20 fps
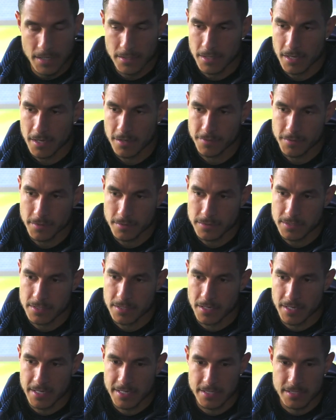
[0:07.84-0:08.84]
No, of course
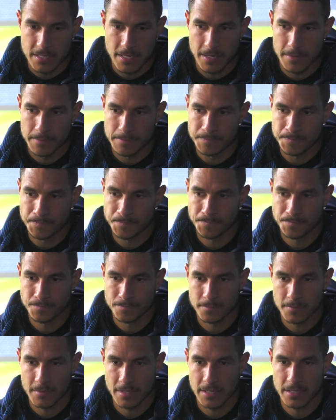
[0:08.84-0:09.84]
not. It's a
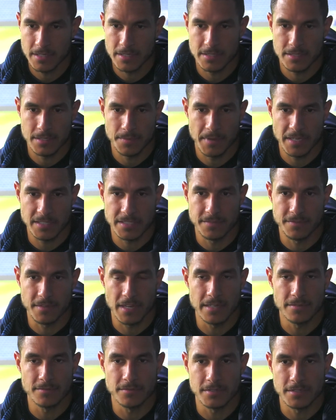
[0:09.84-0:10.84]
massive
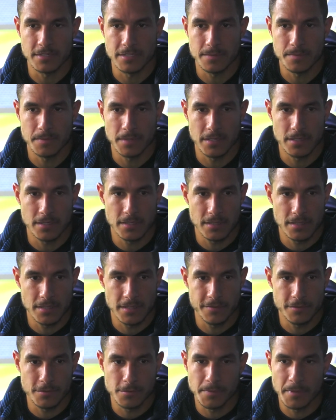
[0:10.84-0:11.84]
game for us, but
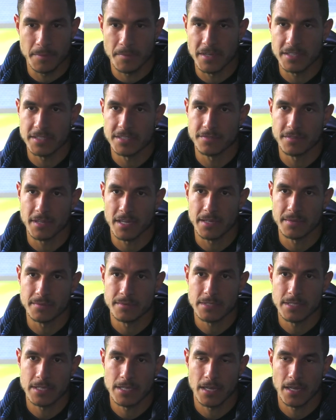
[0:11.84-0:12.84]
they've all been massive
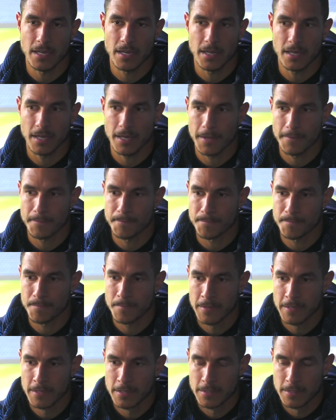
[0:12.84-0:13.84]
games. But
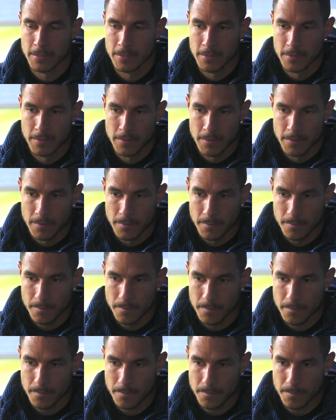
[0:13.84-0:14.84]

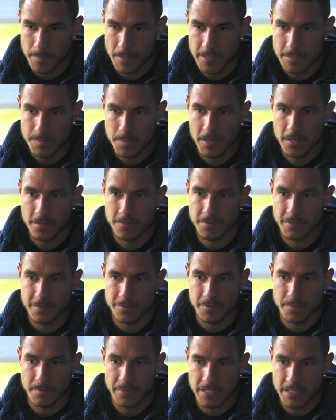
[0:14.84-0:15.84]
it's perfect
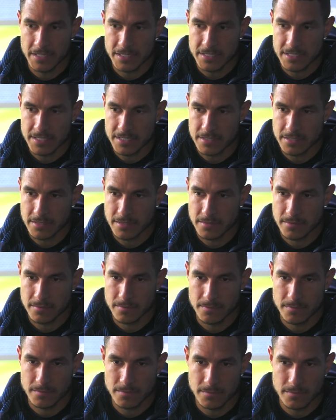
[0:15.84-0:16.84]
for me. This is
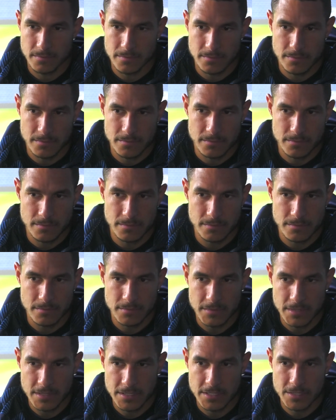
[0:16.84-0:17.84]

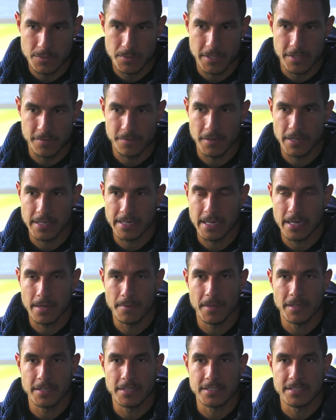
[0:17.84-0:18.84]
where you find out
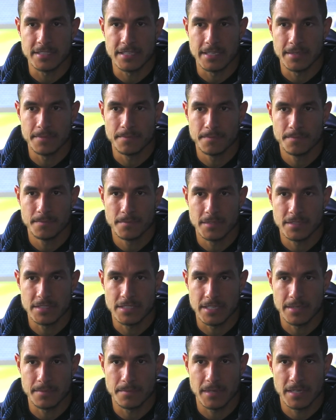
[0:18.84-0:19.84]
about your team, your
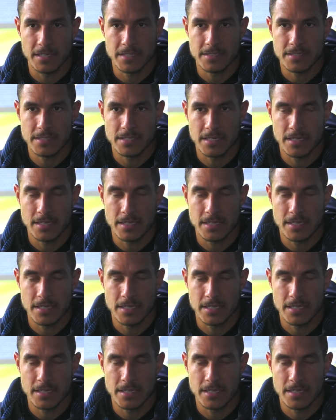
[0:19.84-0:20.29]
teammates.